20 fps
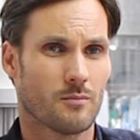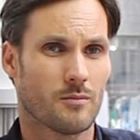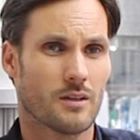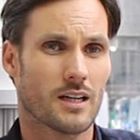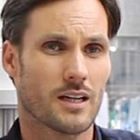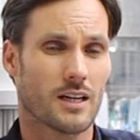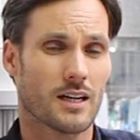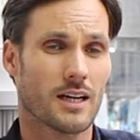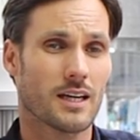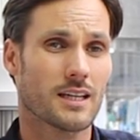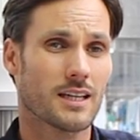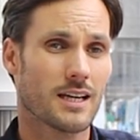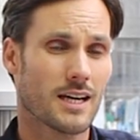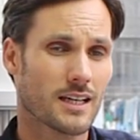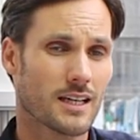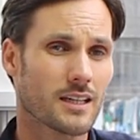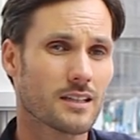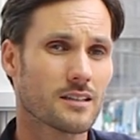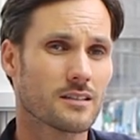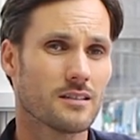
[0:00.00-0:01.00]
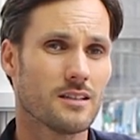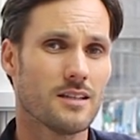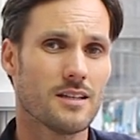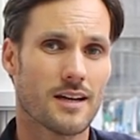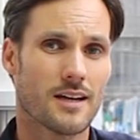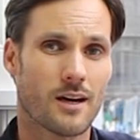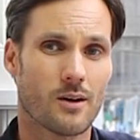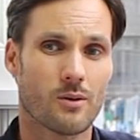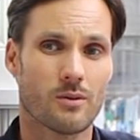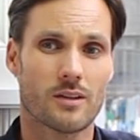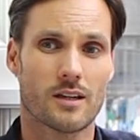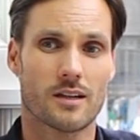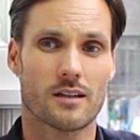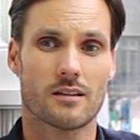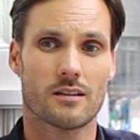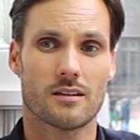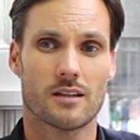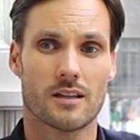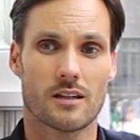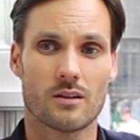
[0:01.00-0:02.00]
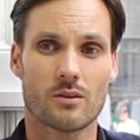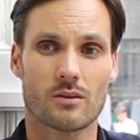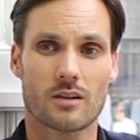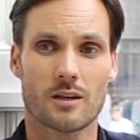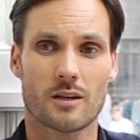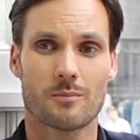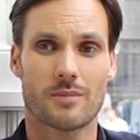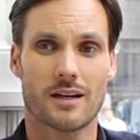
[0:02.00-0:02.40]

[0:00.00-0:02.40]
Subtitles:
But I can see now that looking